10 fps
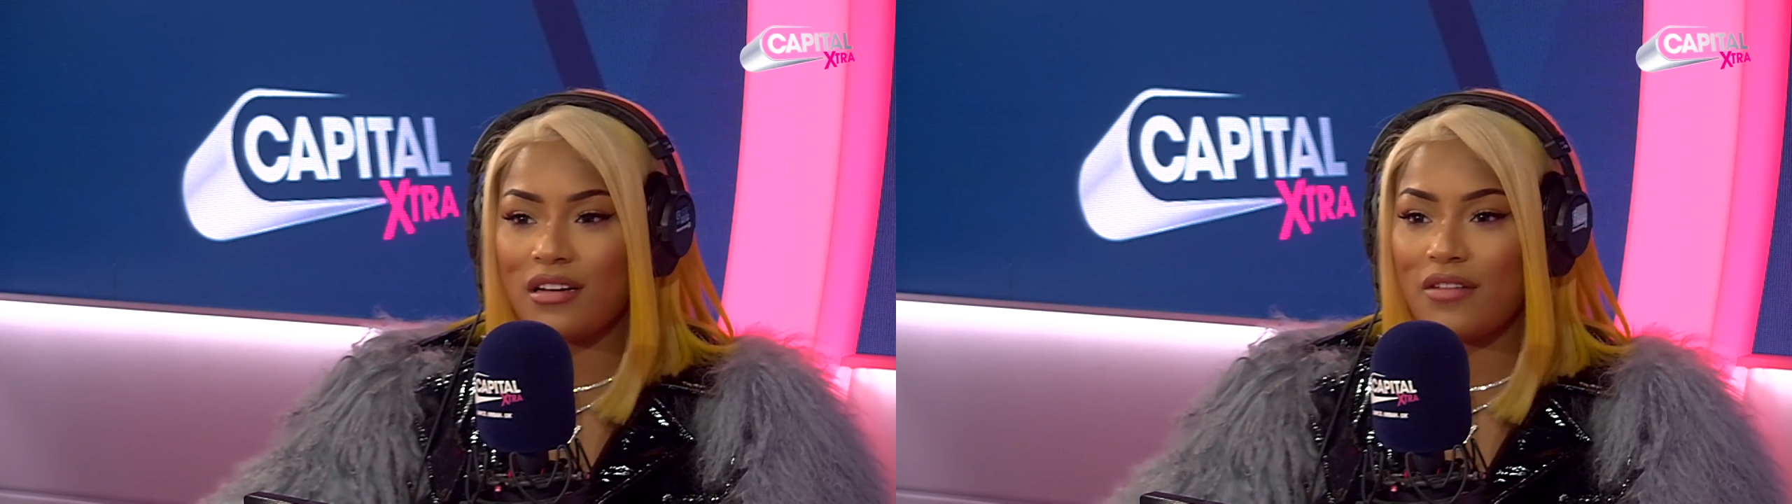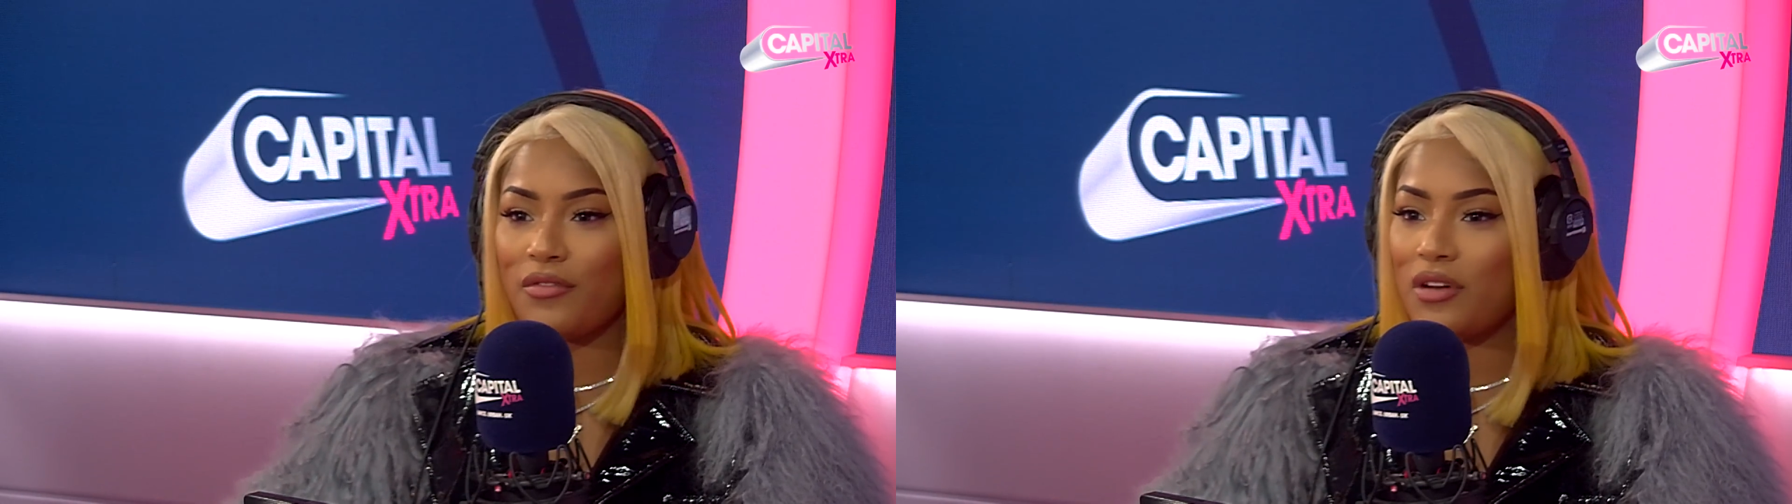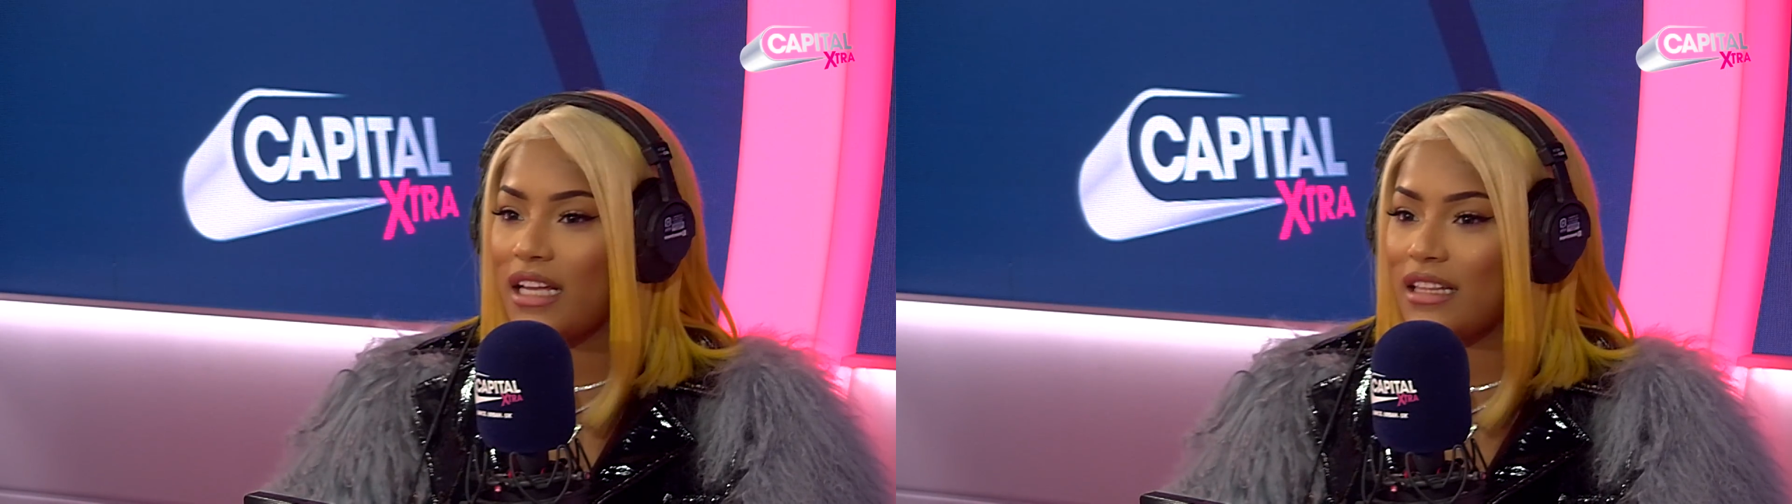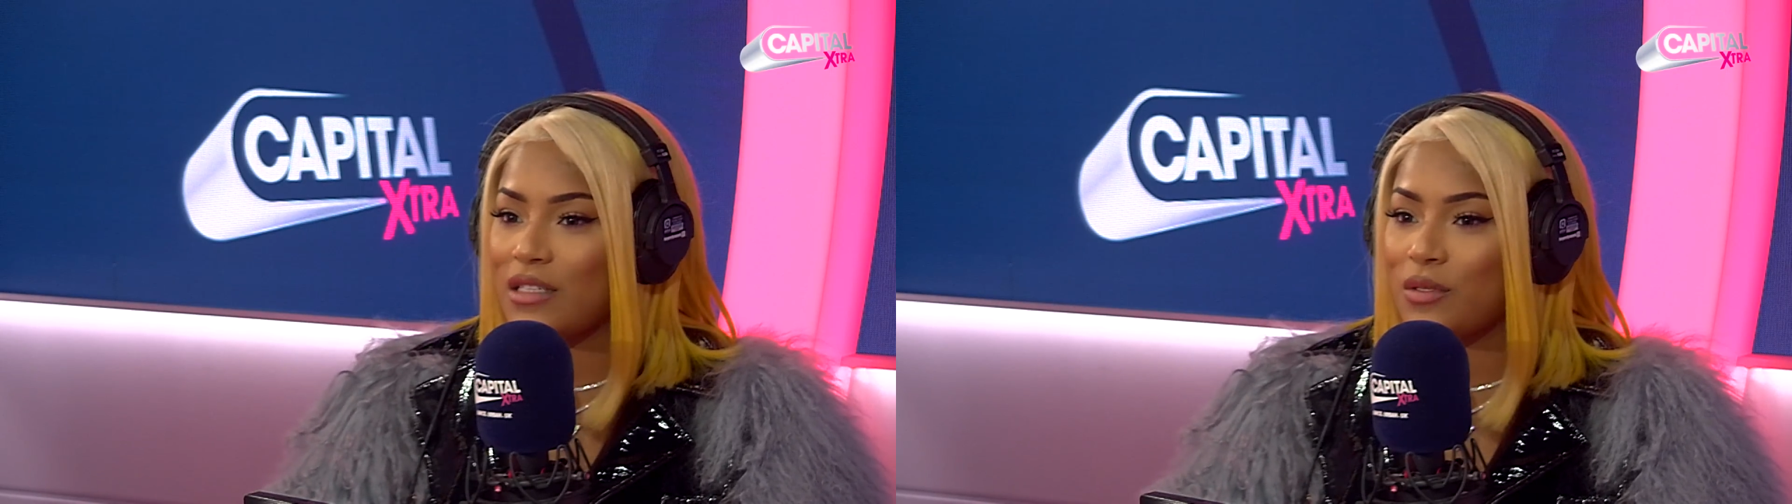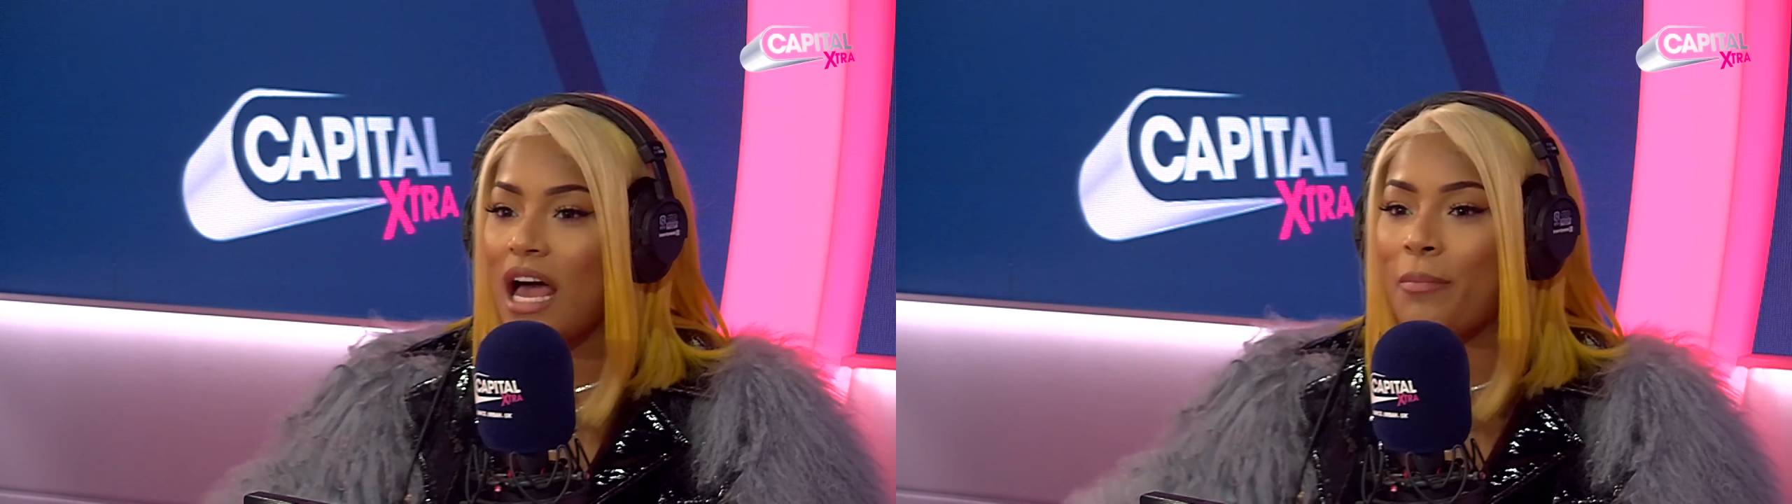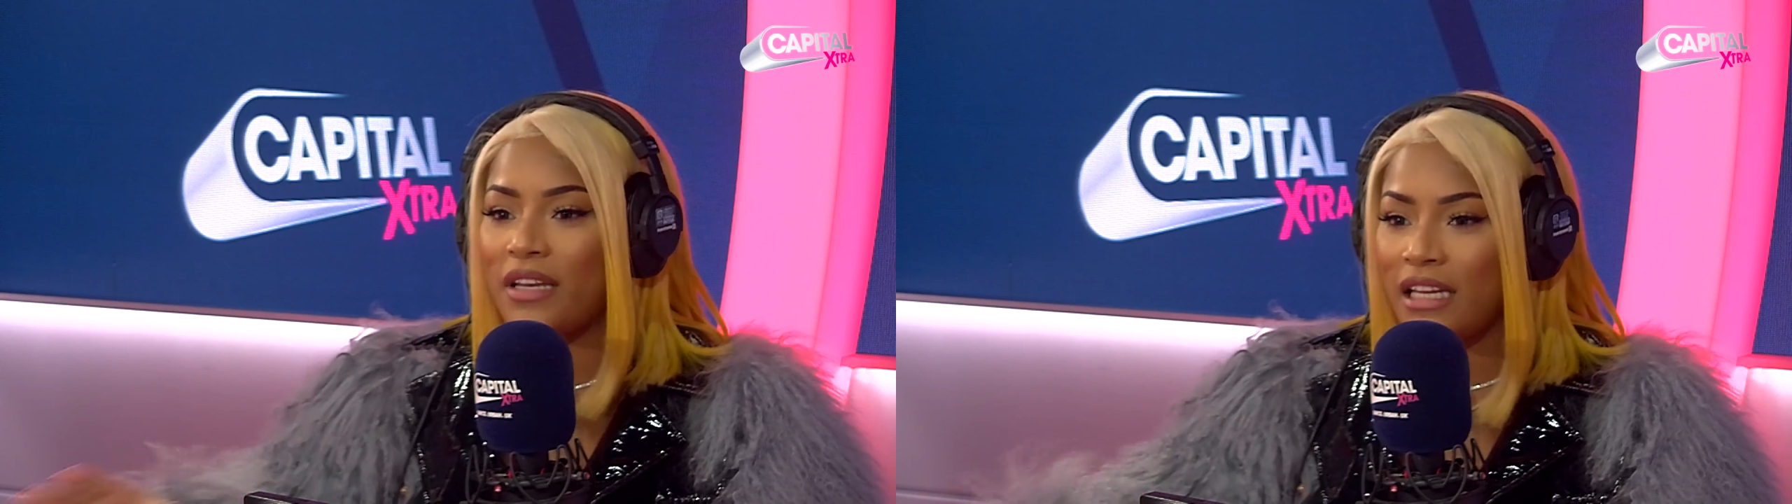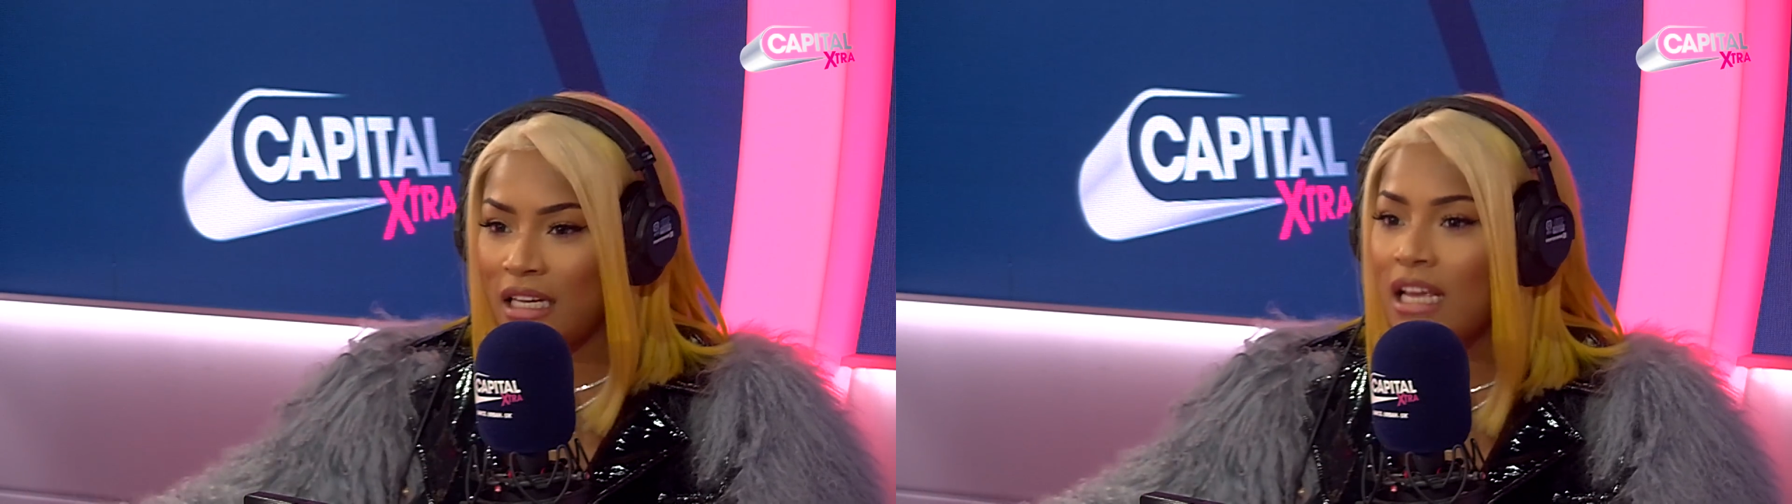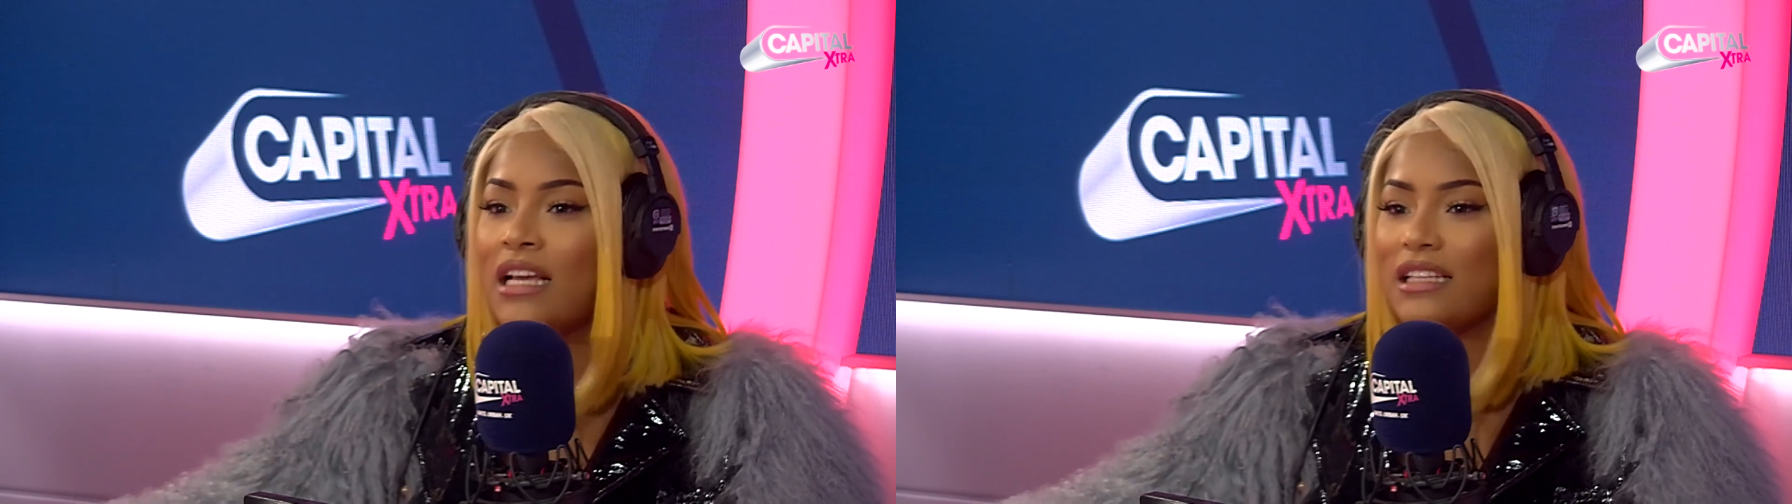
and I feel like that's what's happening.